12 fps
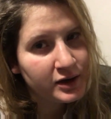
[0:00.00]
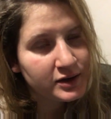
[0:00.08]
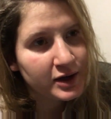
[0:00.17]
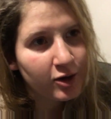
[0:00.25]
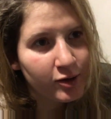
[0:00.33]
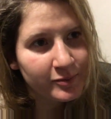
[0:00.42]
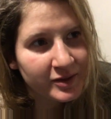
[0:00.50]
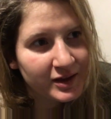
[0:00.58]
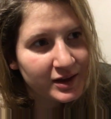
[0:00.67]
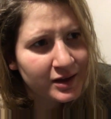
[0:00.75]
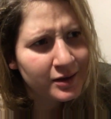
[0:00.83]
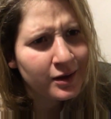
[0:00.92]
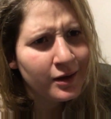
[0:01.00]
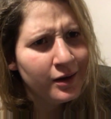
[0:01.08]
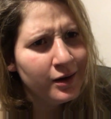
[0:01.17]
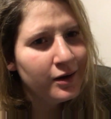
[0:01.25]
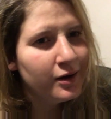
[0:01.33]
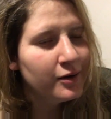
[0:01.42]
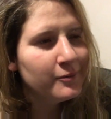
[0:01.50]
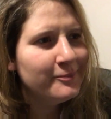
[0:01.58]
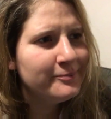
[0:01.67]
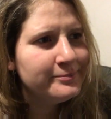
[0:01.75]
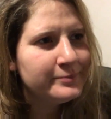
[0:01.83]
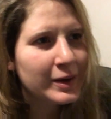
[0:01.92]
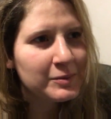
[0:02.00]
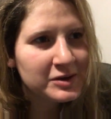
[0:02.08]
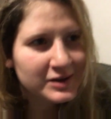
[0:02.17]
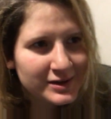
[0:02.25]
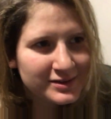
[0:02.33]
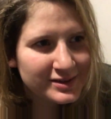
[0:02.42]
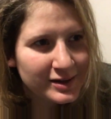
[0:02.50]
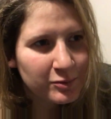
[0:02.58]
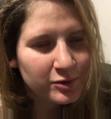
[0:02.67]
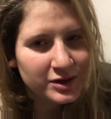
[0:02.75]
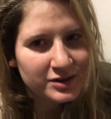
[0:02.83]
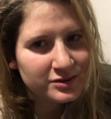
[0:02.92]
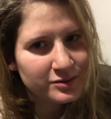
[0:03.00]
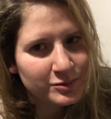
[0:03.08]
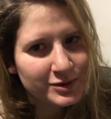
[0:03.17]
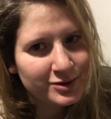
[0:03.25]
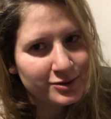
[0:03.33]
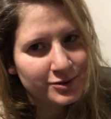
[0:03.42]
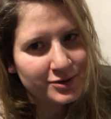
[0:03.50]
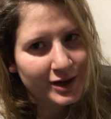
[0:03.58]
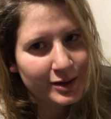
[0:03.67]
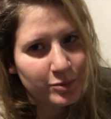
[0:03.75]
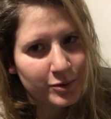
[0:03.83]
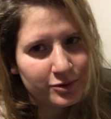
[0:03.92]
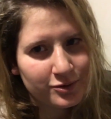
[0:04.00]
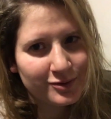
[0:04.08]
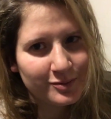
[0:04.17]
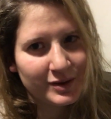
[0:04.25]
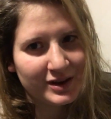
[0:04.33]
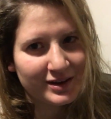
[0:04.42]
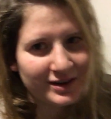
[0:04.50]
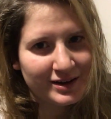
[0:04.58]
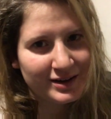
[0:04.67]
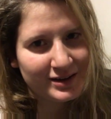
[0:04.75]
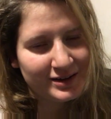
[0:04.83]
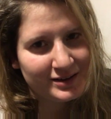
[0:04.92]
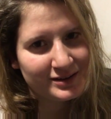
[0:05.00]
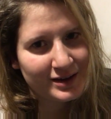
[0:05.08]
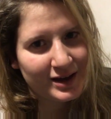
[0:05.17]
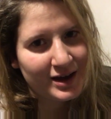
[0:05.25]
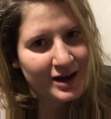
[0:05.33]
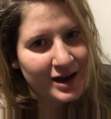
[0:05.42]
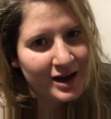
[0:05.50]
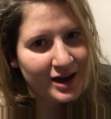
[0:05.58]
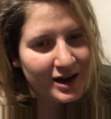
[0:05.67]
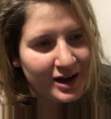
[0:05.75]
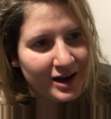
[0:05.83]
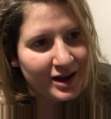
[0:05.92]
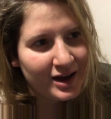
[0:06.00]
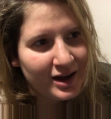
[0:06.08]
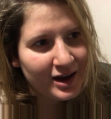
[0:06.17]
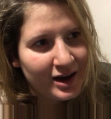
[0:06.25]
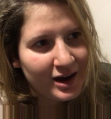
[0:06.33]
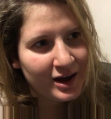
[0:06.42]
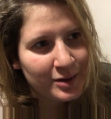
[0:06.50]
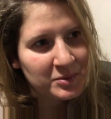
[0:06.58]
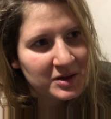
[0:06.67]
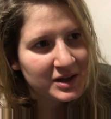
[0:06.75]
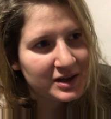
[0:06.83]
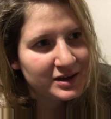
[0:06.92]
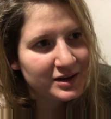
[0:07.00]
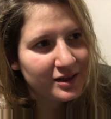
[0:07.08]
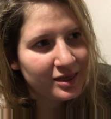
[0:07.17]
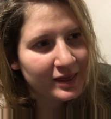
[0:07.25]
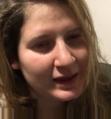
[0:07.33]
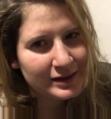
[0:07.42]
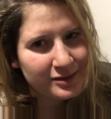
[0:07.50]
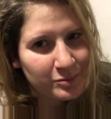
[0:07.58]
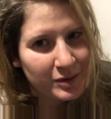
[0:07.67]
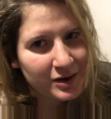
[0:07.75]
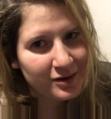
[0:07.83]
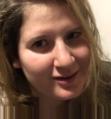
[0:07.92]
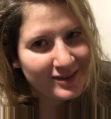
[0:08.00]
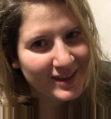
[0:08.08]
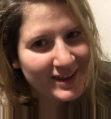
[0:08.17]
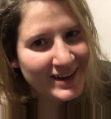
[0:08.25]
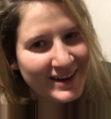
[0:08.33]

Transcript: and now I'm thinking, maybe next time we'll get some adult diapers, because I mean, that's better than